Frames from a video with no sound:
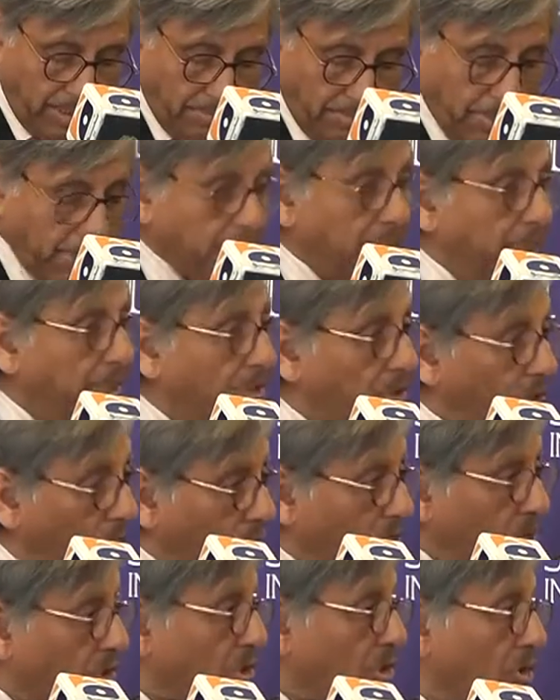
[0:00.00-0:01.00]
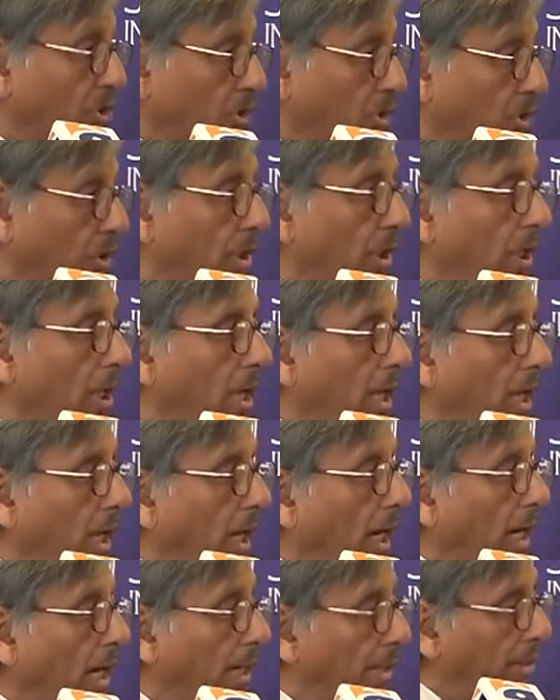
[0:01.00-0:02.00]
but did not stall
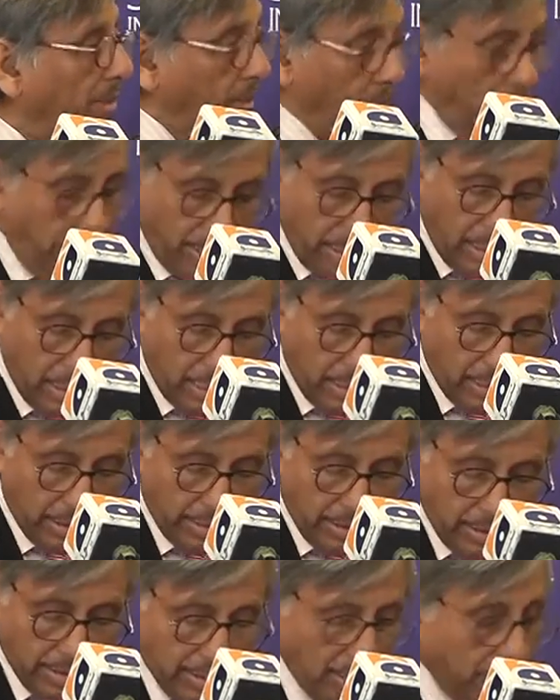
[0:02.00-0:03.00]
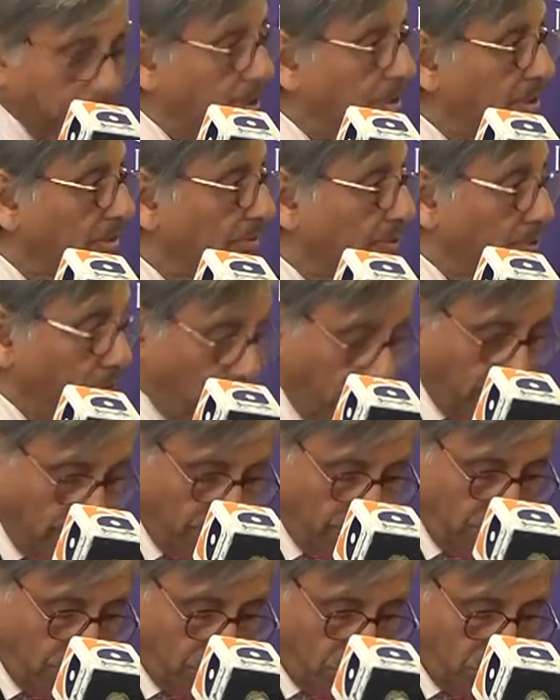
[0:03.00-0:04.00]
either the Agra Summit of
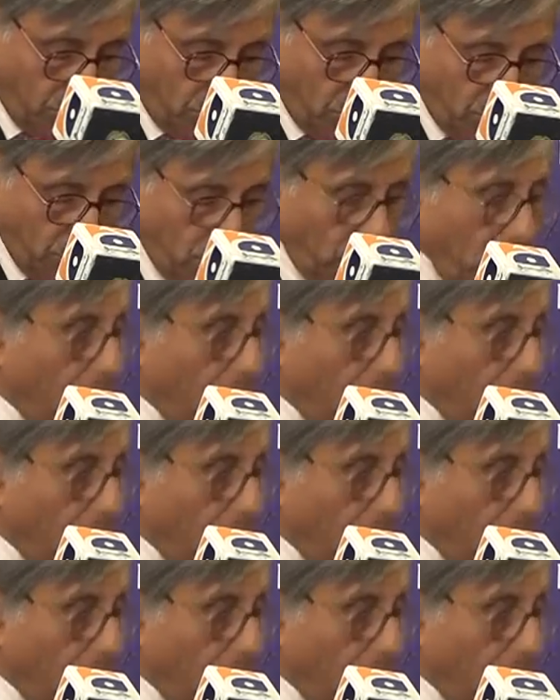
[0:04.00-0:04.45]
2002